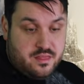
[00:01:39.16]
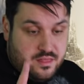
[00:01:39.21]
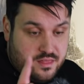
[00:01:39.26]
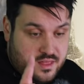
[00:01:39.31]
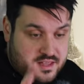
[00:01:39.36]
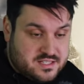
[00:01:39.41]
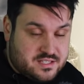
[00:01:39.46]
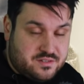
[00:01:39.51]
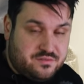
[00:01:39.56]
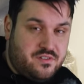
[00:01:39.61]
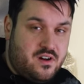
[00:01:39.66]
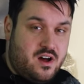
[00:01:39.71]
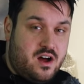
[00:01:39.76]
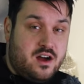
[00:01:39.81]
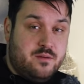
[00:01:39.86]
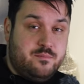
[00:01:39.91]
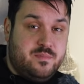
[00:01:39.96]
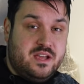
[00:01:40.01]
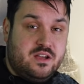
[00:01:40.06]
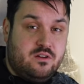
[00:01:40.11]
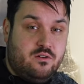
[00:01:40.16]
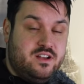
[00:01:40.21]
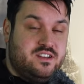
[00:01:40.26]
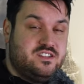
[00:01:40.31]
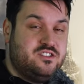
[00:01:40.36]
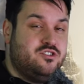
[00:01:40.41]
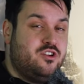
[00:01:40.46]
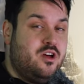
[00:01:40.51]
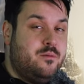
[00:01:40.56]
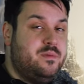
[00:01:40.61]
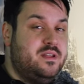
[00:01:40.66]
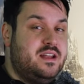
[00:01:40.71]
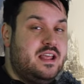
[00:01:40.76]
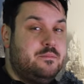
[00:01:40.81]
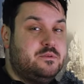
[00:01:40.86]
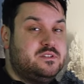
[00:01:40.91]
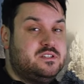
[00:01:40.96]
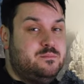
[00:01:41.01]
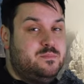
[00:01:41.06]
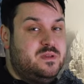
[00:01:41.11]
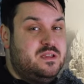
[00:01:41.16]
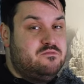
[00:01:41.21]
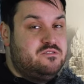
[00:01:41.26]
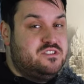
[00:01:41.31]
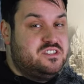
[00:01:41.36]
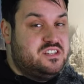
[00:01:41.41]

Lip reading: Thus far, Bitcoin's not been able to beat